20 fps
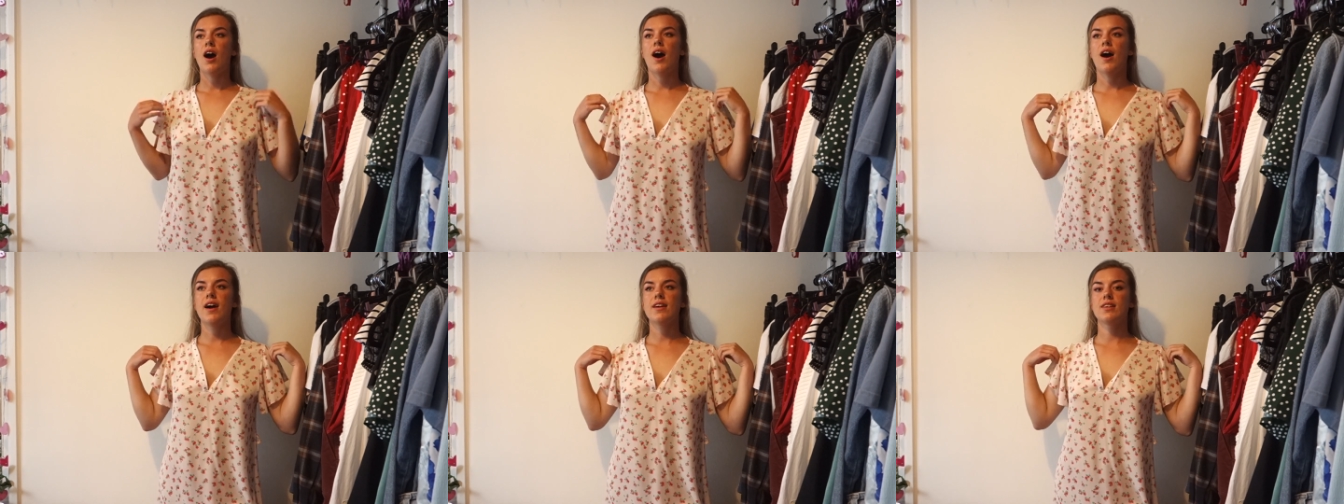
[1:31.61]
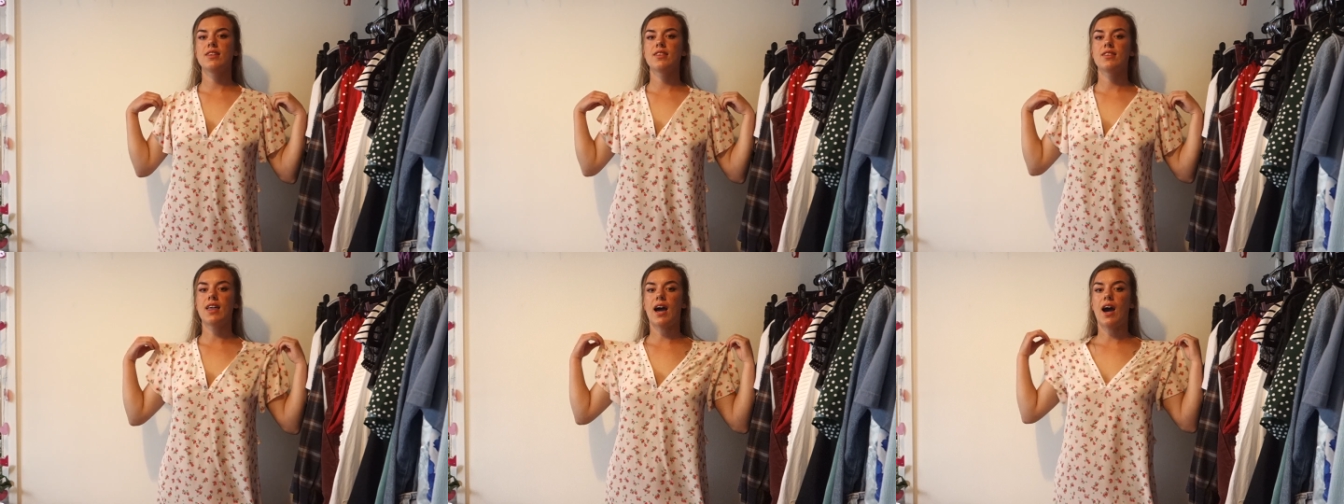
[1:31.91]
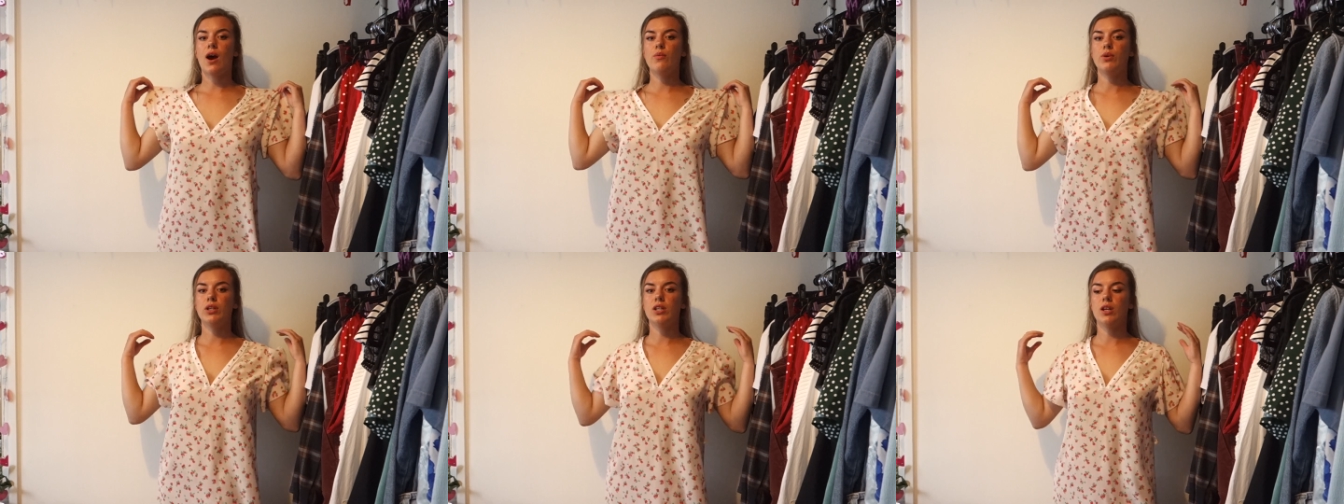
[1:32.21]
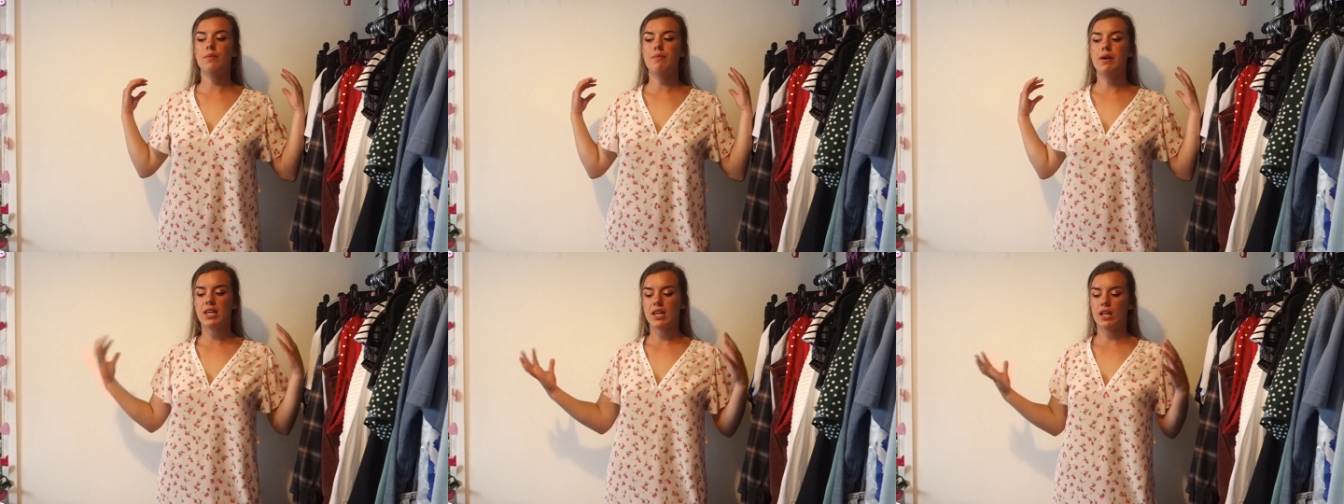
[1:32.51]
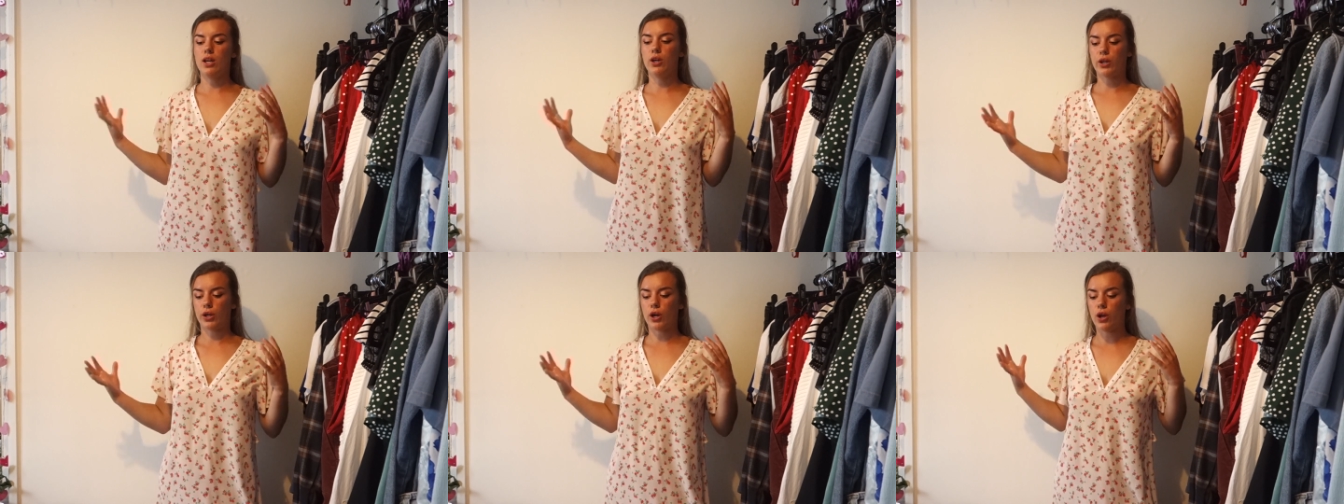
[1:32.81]
I think that would make
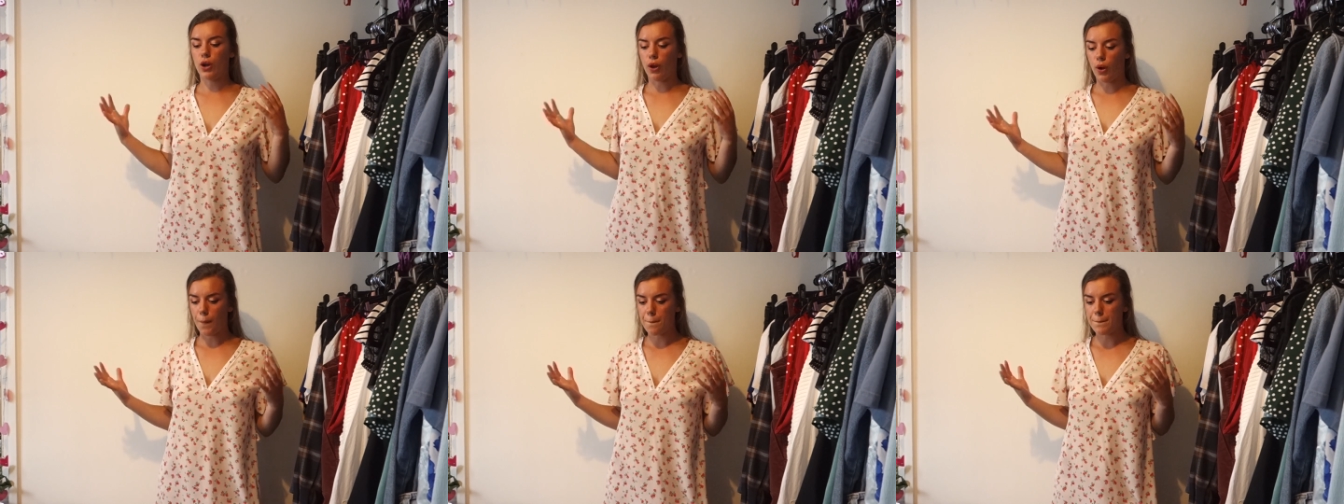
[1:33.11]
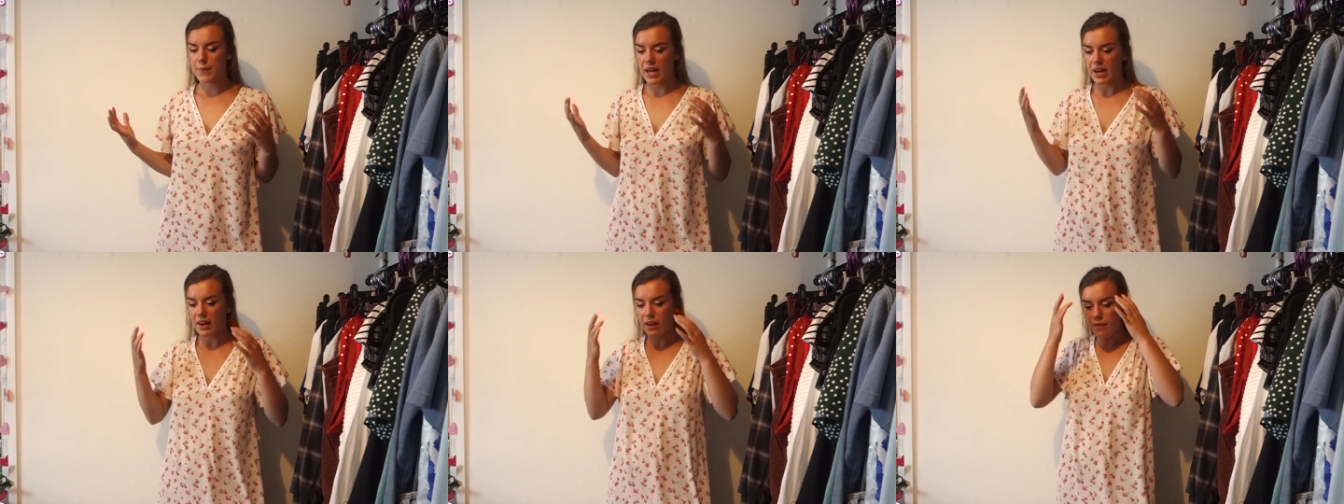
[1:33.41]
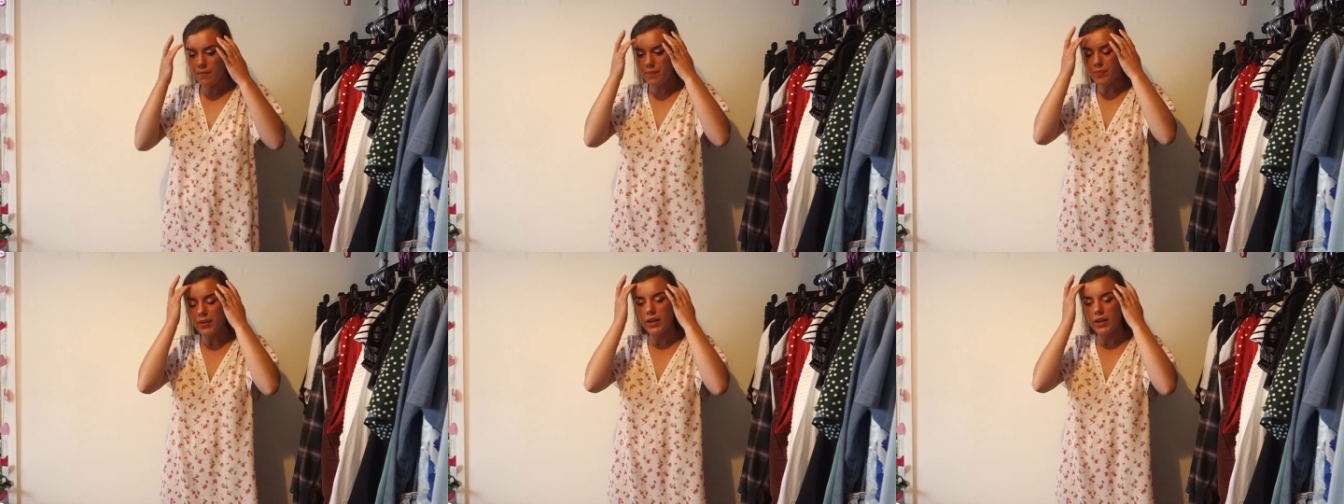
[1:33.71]
it look a lot better.